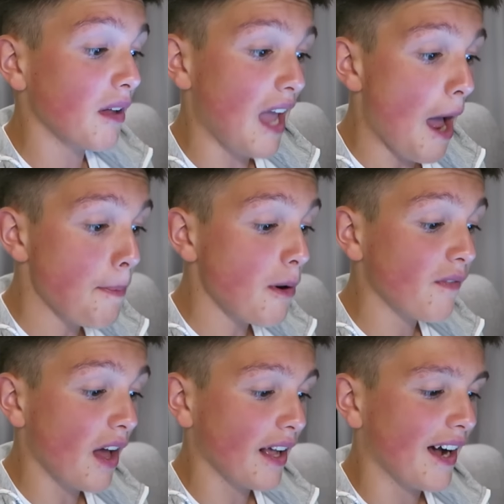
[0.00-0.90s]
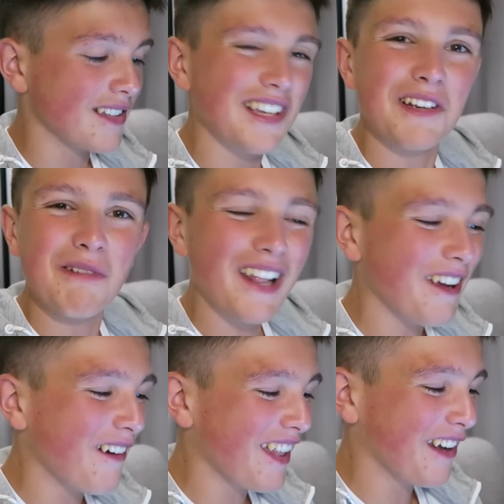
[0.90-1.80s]
really happy with that, guys. That's a
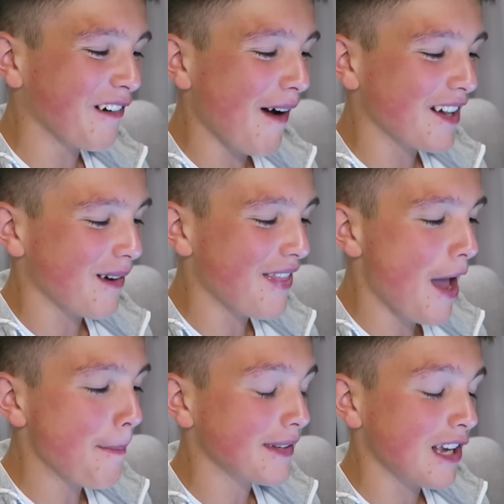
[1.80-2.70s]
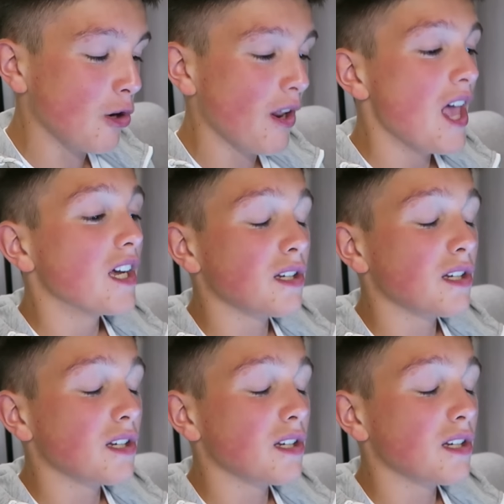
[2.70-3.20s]
really, really good way to end the episode.